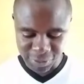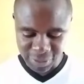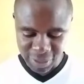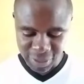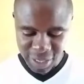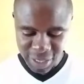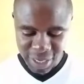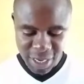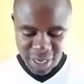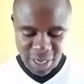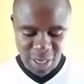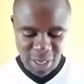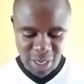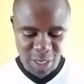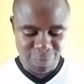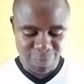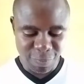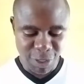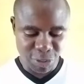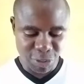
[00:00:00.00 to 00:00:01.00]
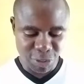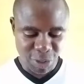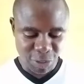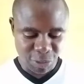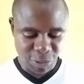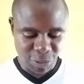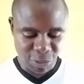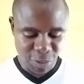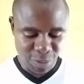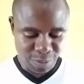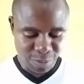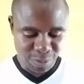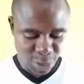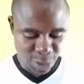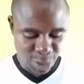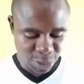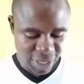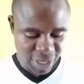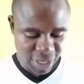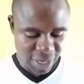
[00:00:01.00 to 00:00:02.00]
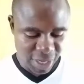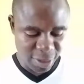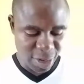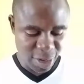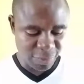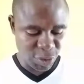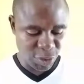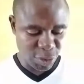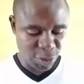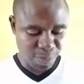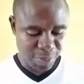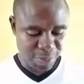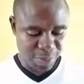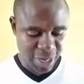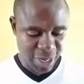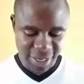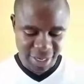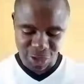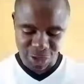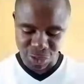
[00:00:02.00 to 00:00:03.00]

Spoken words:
In the virtuoso, Bruce and Longview played a trick